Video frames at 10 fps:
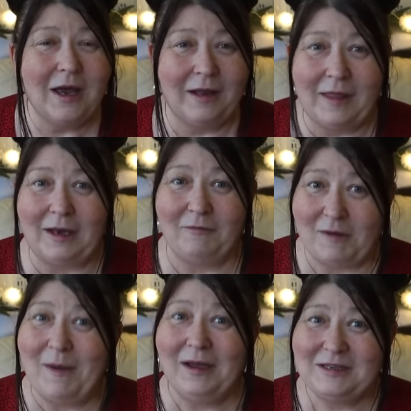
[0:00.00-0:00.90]
And then I
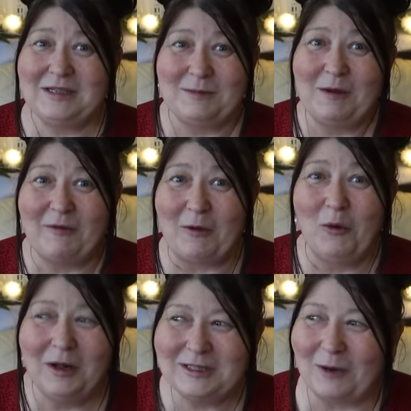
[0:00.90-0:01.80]
reminded him of how
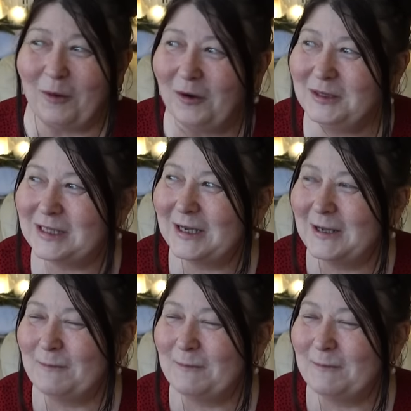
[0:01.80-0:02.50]
old I was.